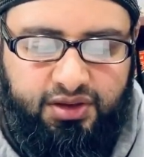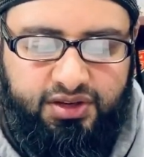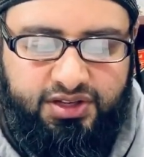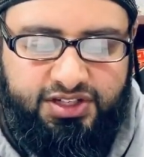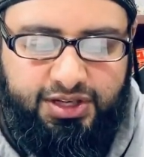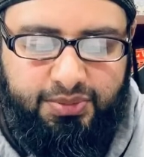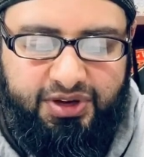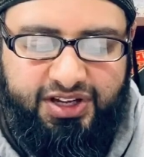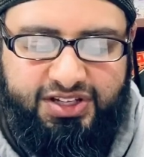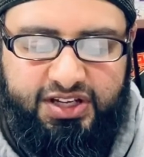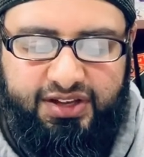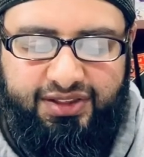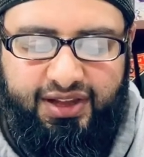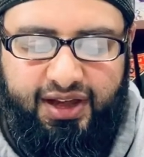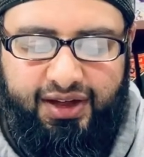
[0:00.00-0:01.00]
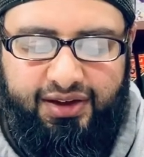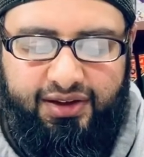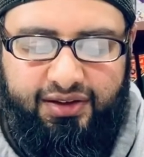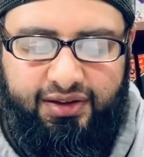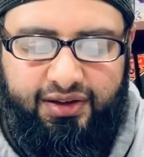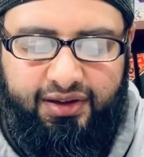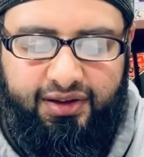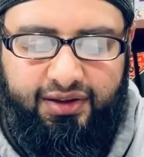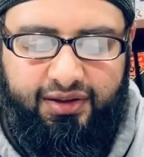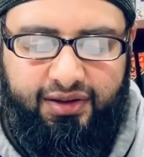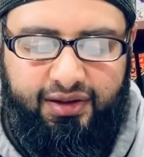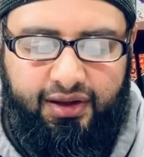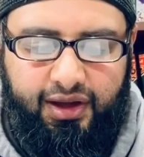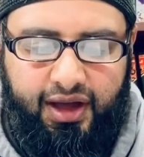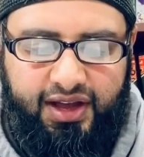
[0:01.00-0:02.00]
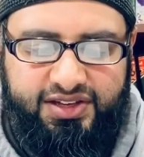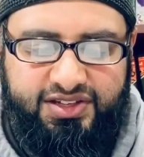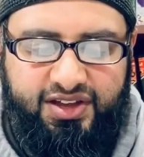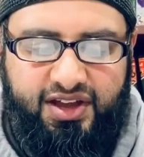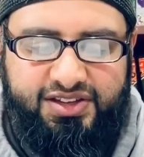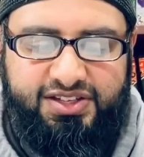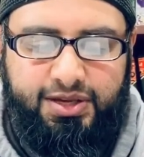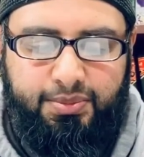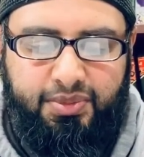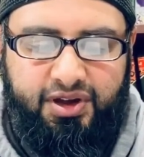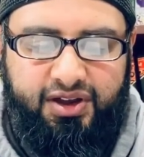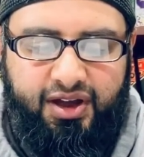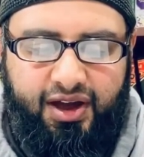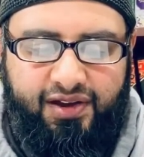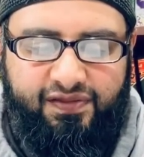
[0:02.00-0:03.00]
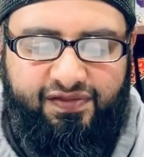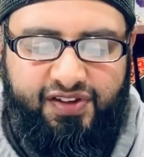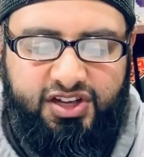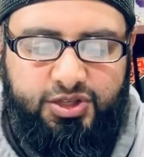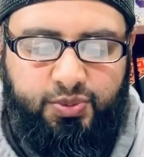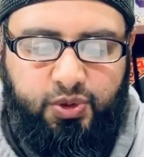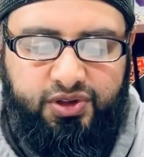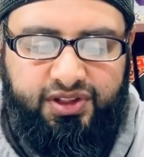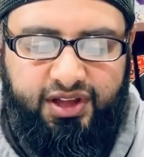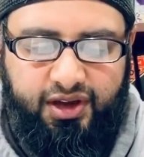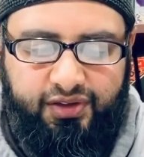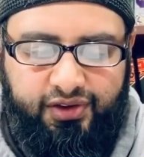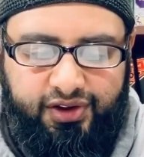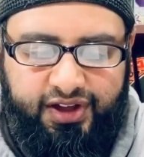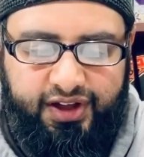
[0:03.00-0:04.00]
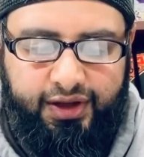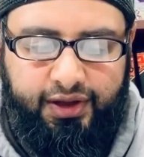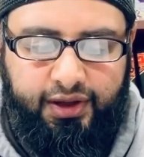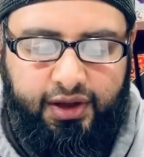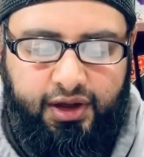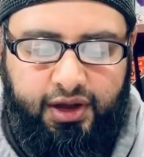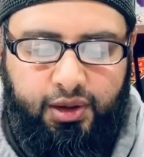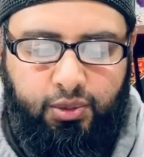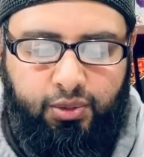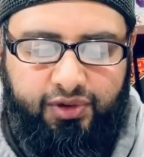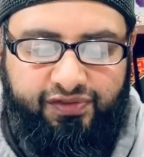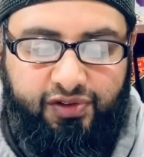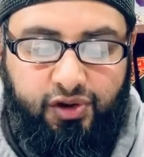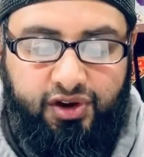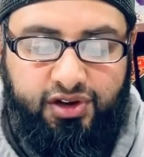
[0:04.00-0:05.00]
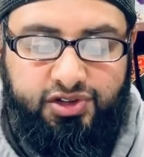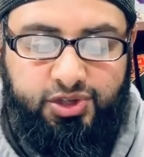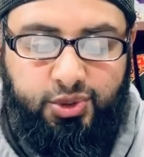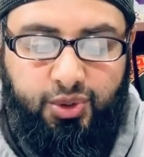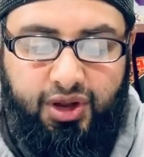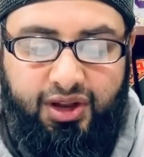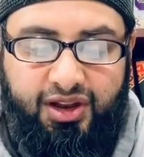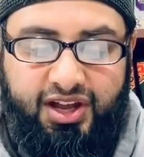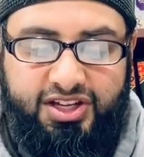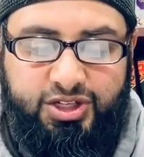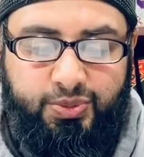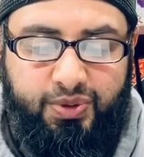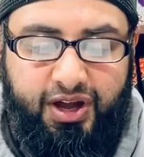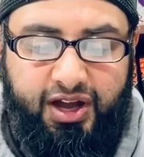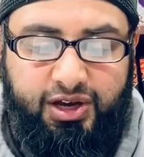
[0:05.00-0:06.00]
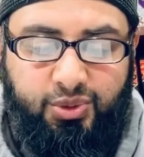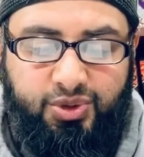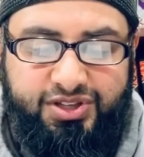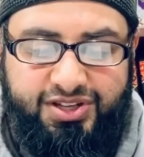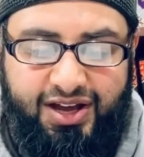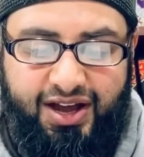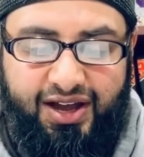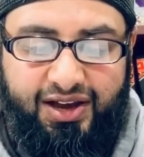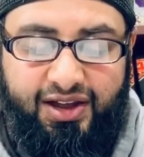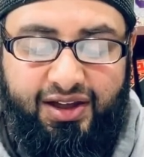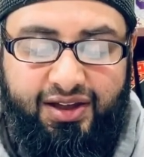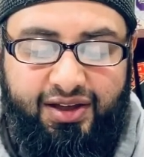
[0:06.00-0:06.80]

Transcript: somebody said that I saw somebody on Facebook the other day referring to Allah subhanahu wa ta'ala